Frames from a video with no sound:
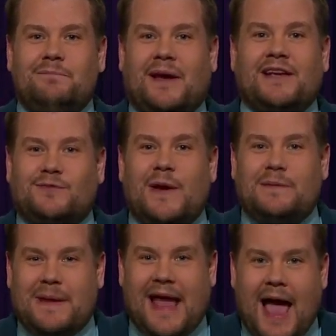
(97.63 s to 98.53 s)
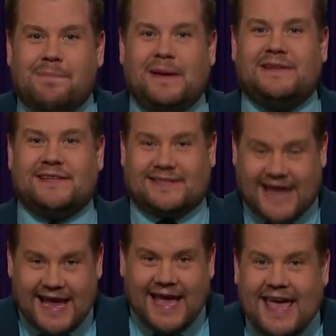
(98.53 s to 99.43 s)
Because we'd be happy to
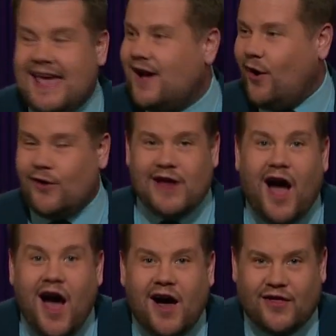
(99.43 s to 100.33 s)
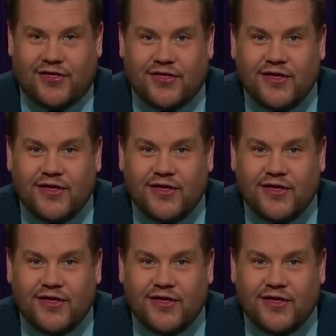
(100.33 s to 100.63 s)
stay here on Earth.